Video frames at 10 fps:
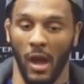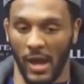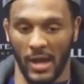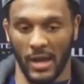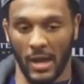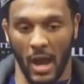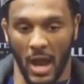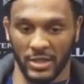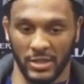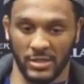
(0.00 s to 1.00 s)
I
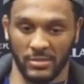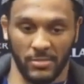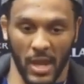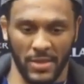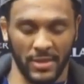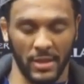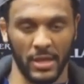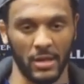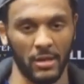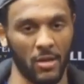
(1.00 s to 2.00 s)
think
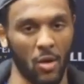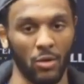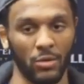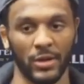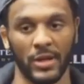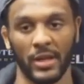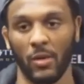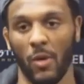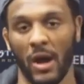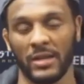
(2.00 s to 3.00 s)
getting older,
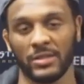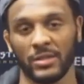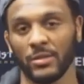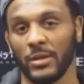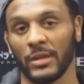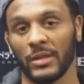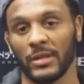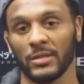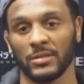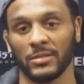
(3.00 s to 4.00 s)
getting wiser, doing
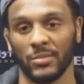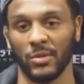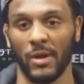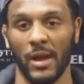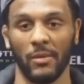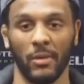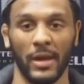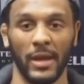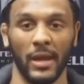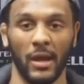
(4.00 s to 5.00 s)
things the right
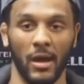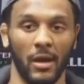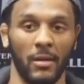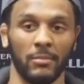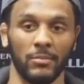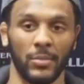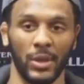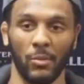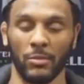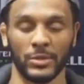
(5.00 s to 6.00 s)
way, being
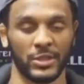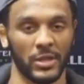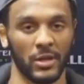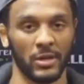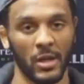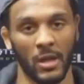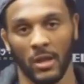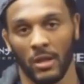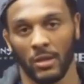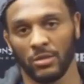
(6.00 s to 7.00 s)
more mature,
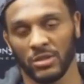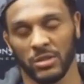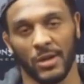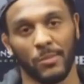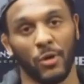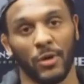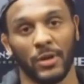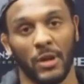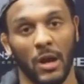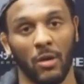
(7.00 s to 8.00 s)
you just learn more, you
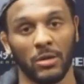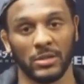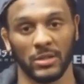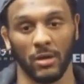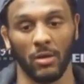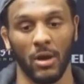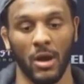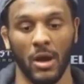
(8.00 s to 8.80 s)
know? So